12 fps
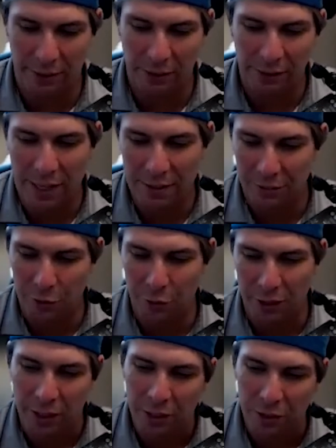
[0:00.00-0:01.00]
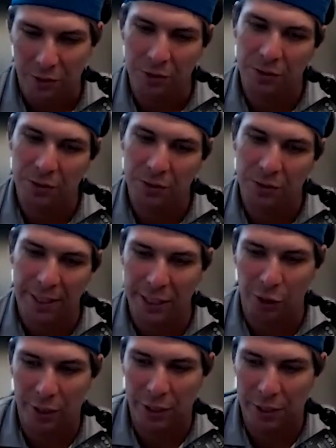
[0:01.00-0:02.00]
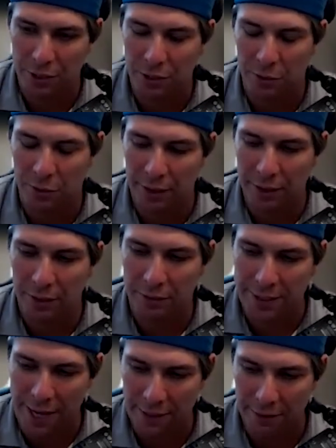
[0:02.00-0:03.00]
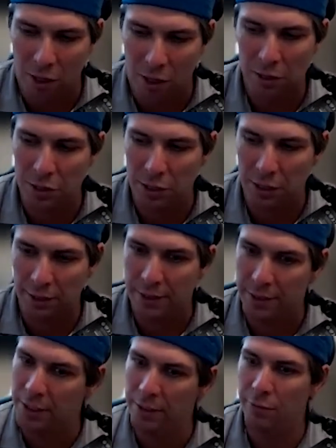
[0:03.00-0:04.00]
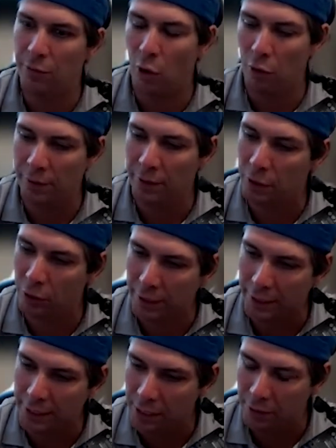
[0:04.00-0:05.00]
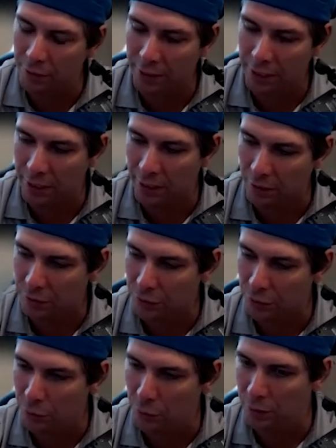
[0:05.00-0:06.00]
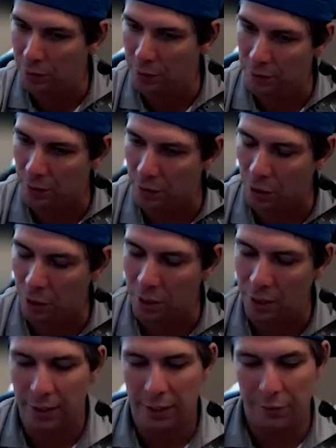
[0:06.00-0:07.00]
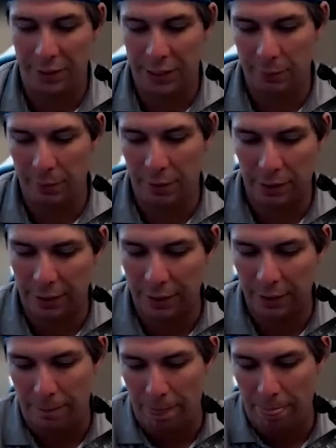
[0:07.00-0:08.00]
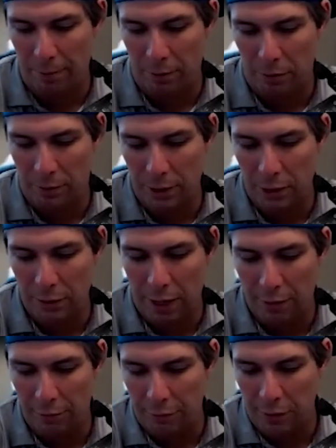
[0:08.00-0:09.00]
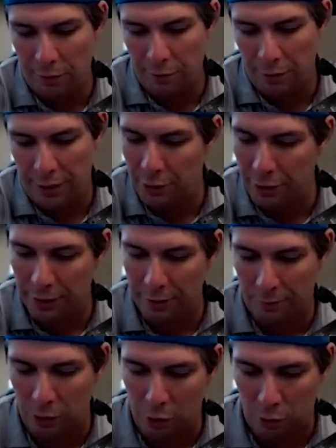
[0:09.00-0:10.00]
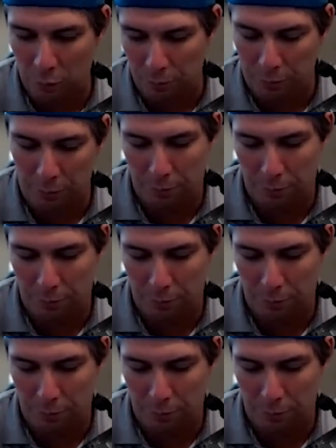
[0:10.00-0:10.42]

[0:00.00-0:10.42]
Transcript: like the last thirty years, that iteration of like technology like evolving or like kind of getting us through the the. If you think about it, like right, you have you have the internet. You know,